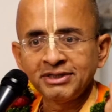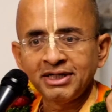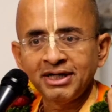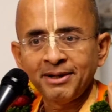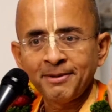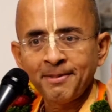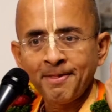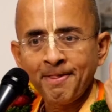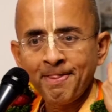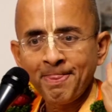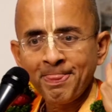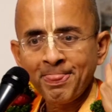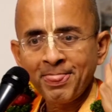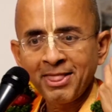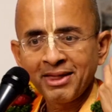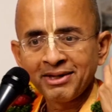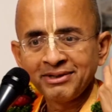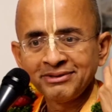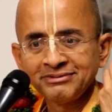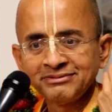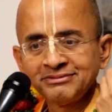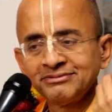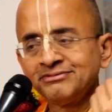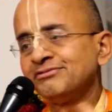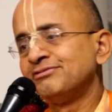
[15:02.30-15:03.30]
to the
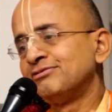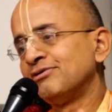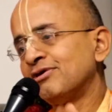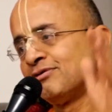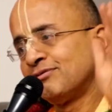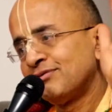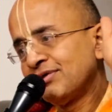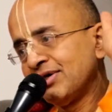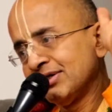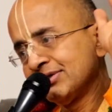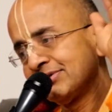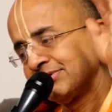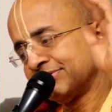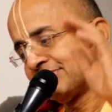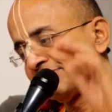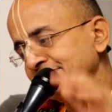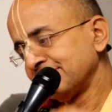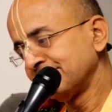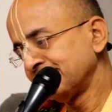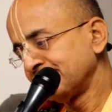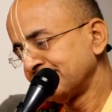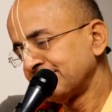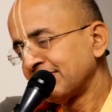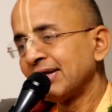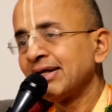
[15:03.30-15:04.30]
four
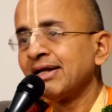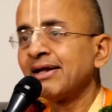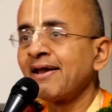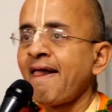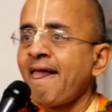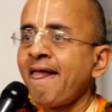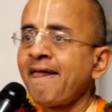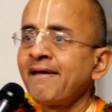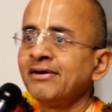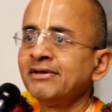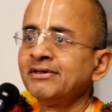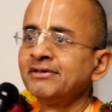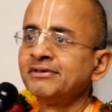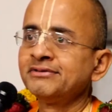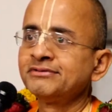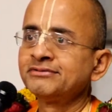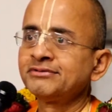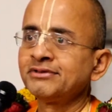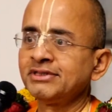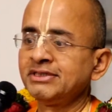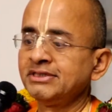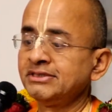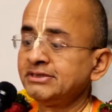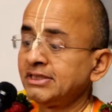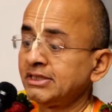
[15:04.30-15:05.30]
walls.
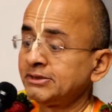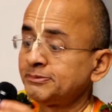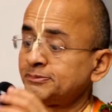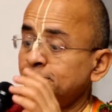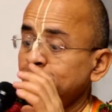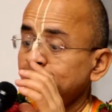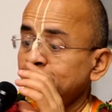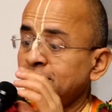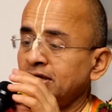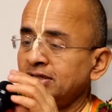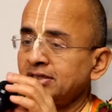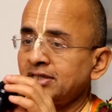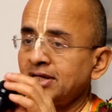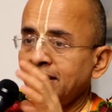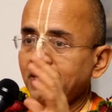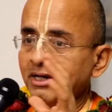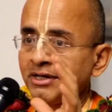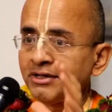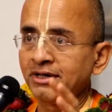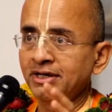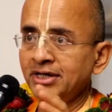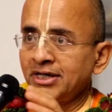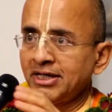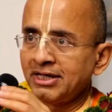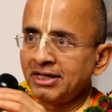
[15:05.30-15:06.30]
So he just put on the
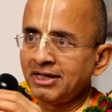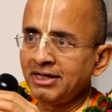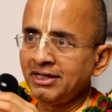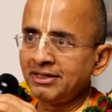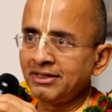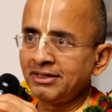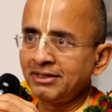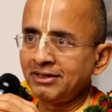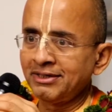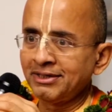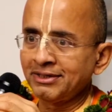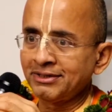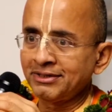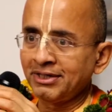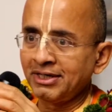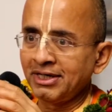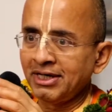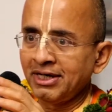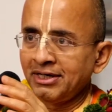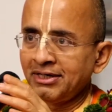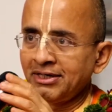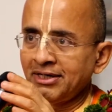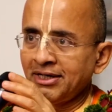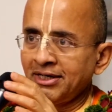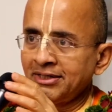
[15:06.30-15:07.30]
recorder and
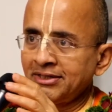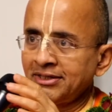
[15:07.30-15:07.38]
recorded,